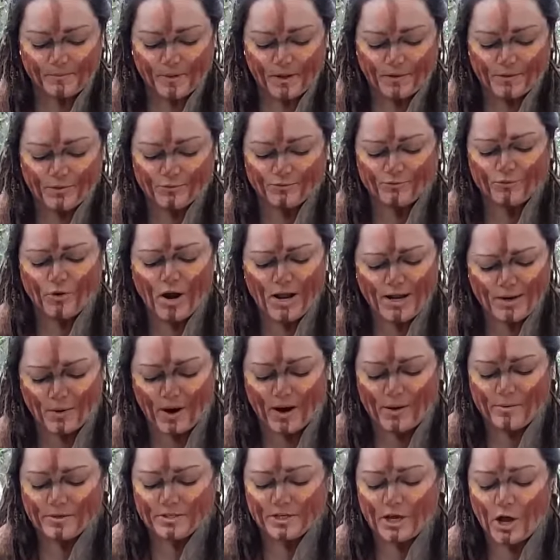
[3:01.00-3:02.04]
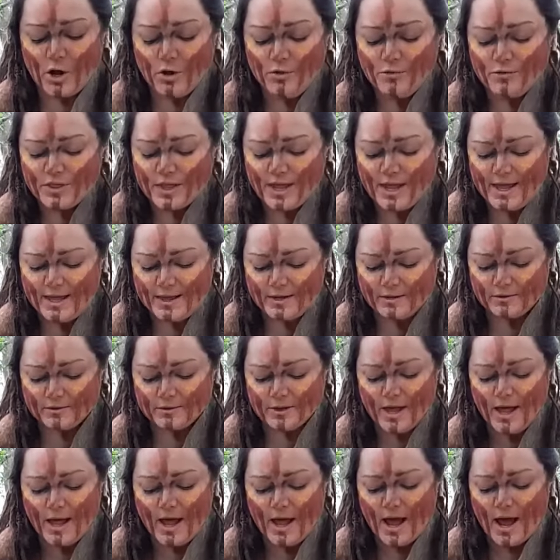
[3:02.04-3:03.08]
The right way was over the hill
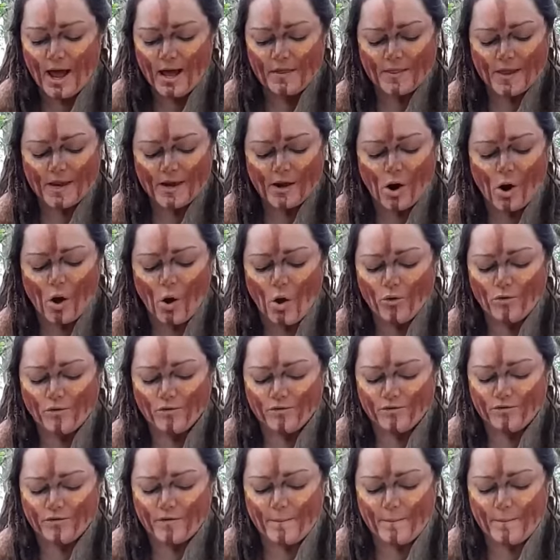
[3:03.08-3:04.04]
and then on for